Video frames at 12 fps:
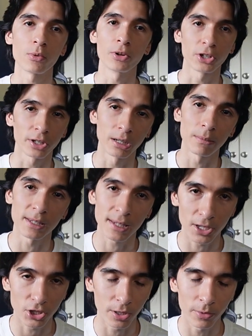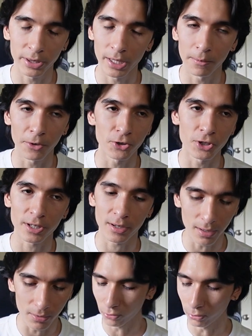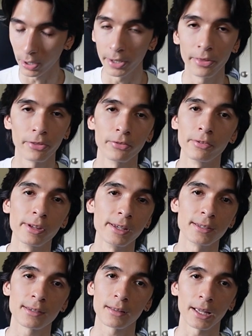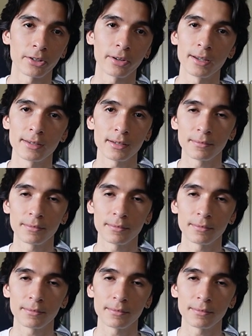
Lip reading: when you're going to be sketching with them, you're just gonna run through these like crazy.